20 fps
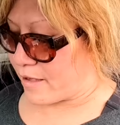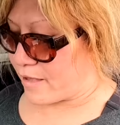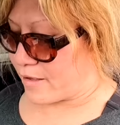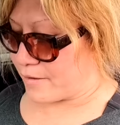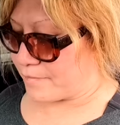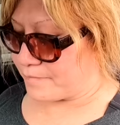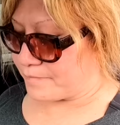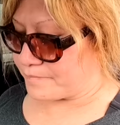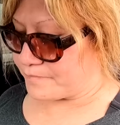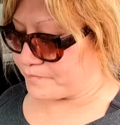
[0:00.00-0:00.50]

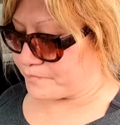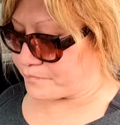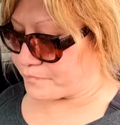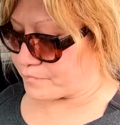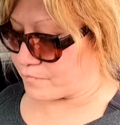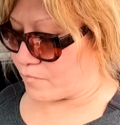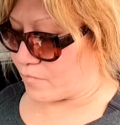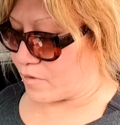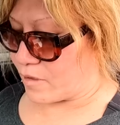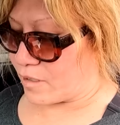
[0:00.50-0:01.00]
And
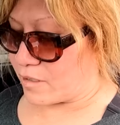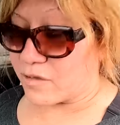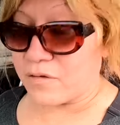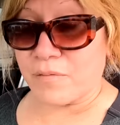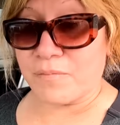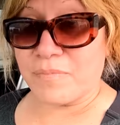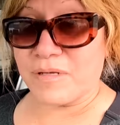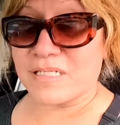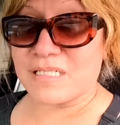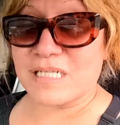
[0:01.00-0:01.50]

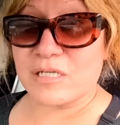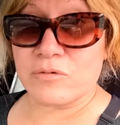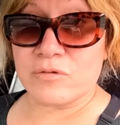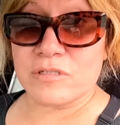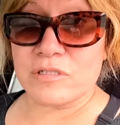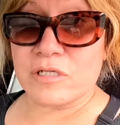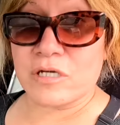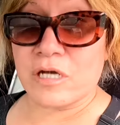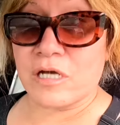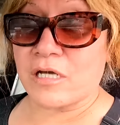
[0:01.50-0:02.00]
the biscuit
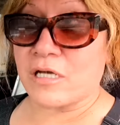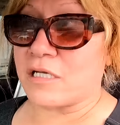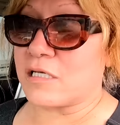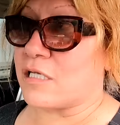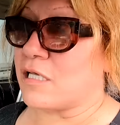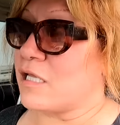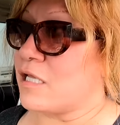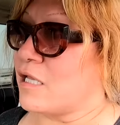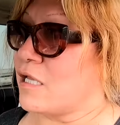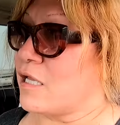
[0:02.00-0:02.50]
was
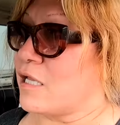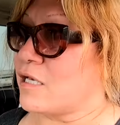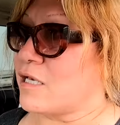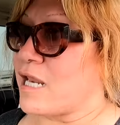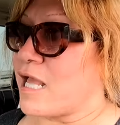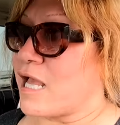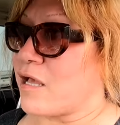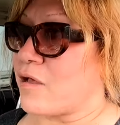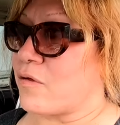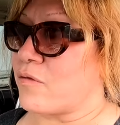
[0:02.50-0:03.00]
good.
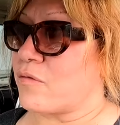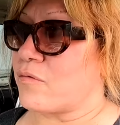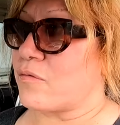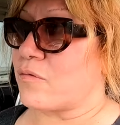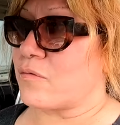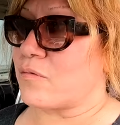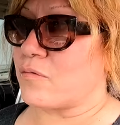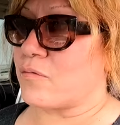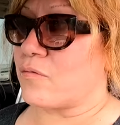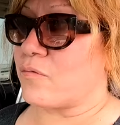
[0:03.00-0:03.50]
Now,
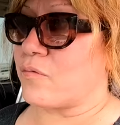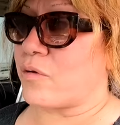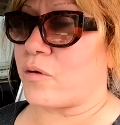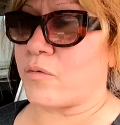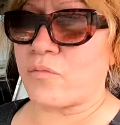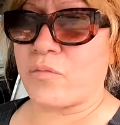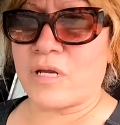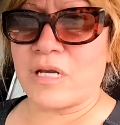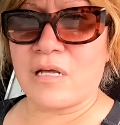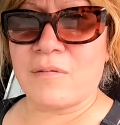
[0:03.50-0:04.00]

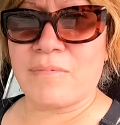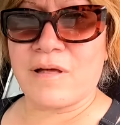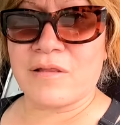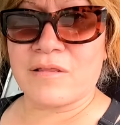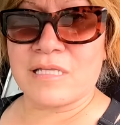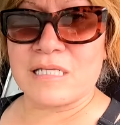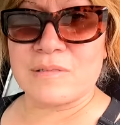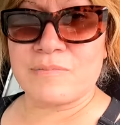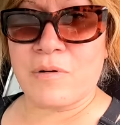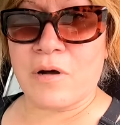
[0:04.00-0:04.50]
we were reading
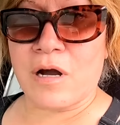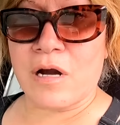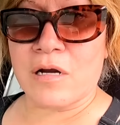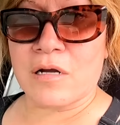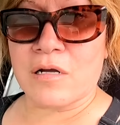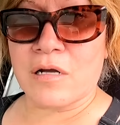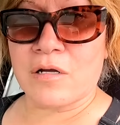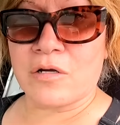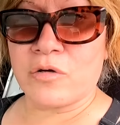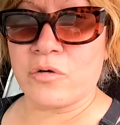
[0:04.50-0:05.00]
about this
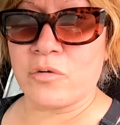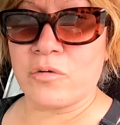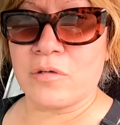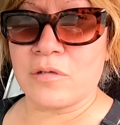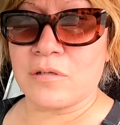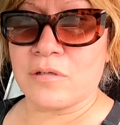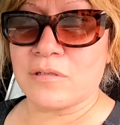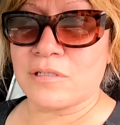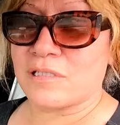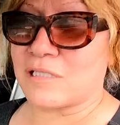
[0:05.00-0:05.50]
park.
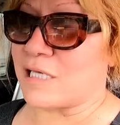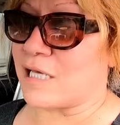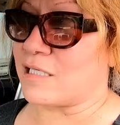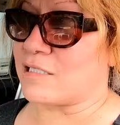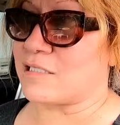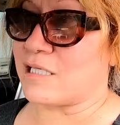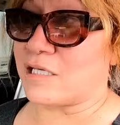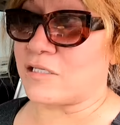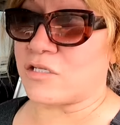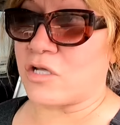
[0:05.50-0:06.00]
Google
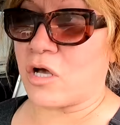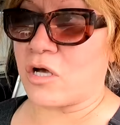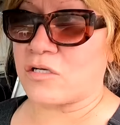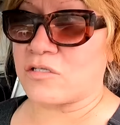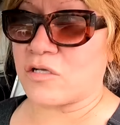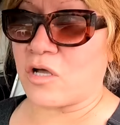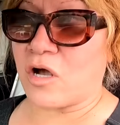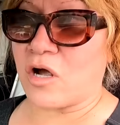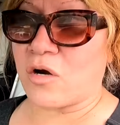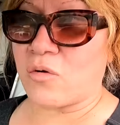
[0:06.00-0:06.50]
says that
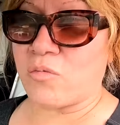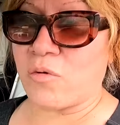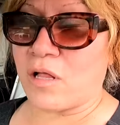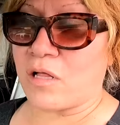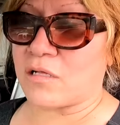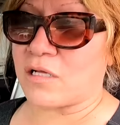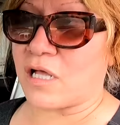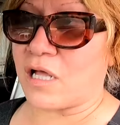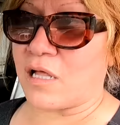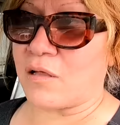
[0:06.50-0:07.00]
dogs are
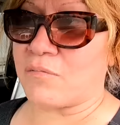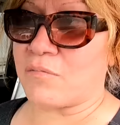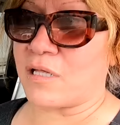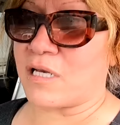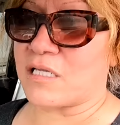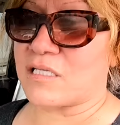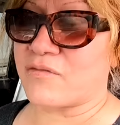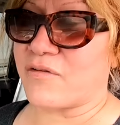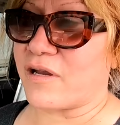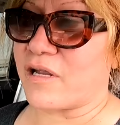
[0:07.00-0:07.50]
welcome,
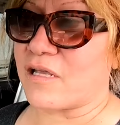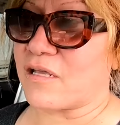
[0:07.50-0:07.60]
and it's